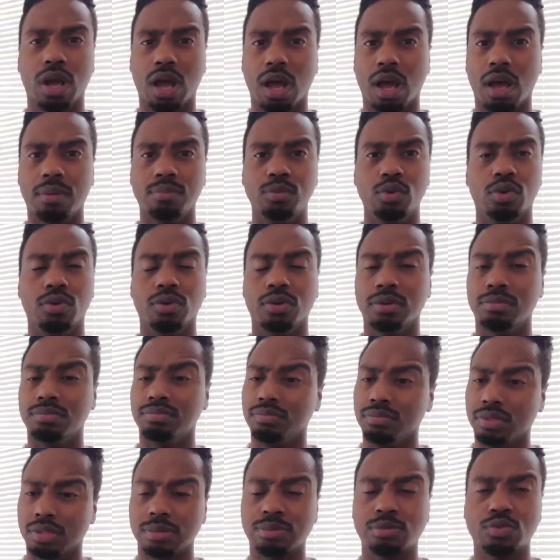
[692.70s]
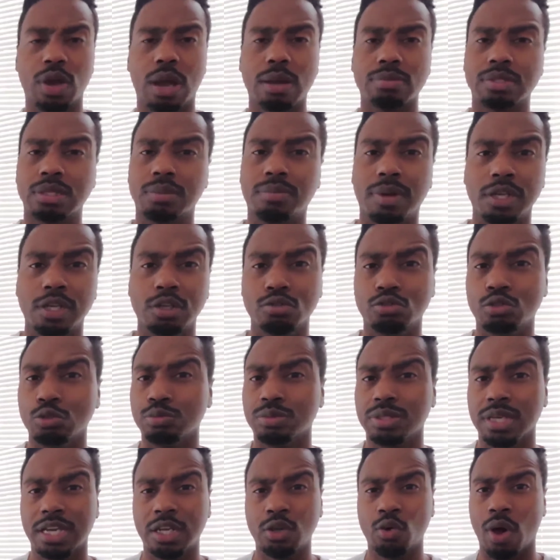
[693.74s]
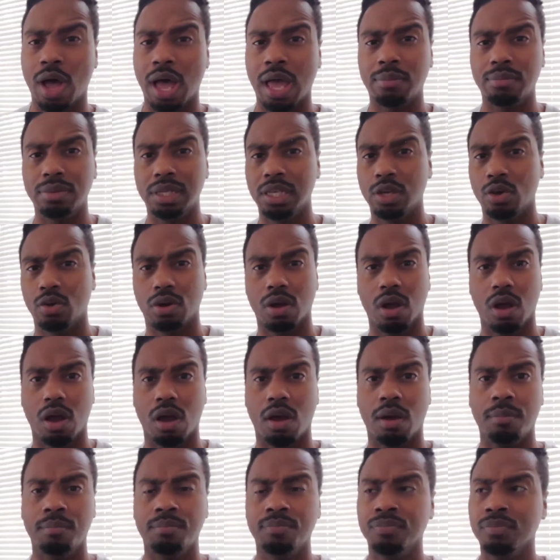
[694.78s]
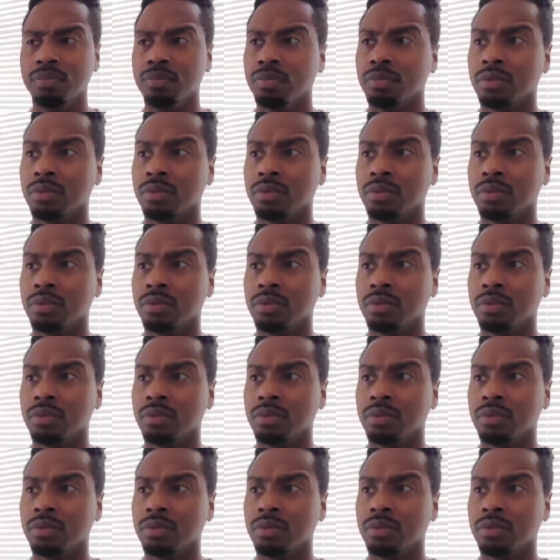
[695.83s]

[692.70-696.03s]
Com. You can subscribe to my YouTube channel, I'm Leo Com.